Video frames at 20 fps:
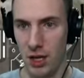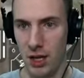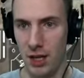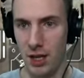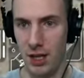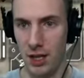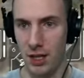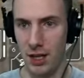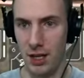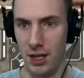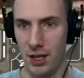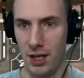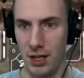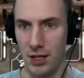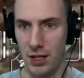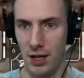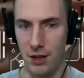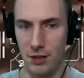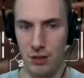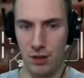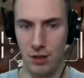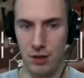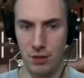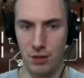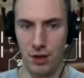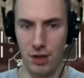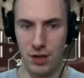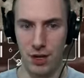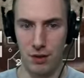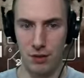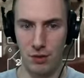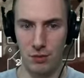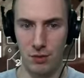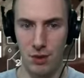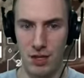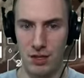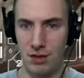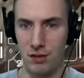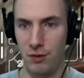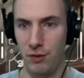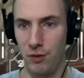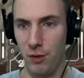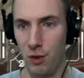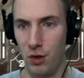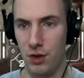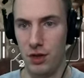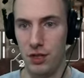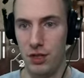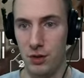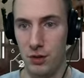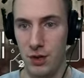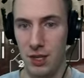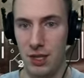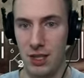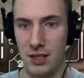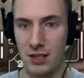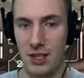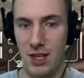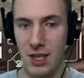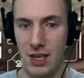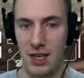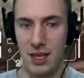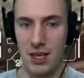Another reason for doing this